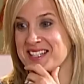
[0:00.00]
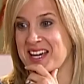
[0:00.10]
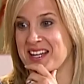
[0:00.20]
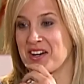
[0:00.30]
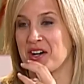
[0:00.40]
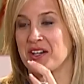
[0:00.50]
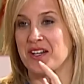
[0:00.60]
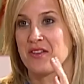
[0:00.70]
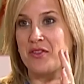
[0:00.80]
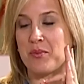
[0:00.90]
icon,
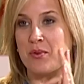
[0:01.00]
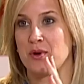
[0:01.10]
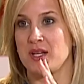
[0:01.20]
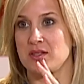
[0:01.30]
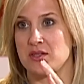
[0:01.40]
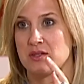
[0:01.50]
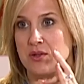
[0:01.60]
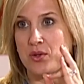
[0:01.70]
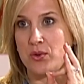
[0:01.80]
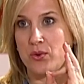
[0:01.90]
yeah. The priests
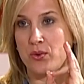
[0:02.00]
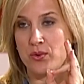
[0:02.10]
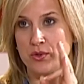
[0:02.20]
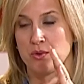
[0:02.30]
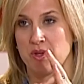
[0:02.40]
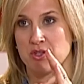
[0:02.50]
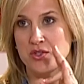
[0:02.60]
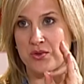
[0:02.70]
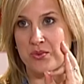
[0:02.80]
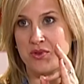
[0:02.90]
who do
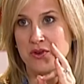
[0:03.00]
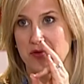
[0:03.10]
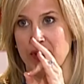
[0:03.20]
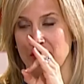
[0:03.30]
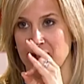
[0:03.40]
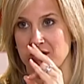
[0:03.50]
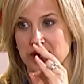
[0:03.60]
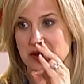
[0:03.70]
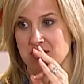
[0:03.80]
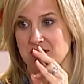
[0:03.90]
this with their
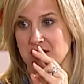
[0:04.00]
fingers.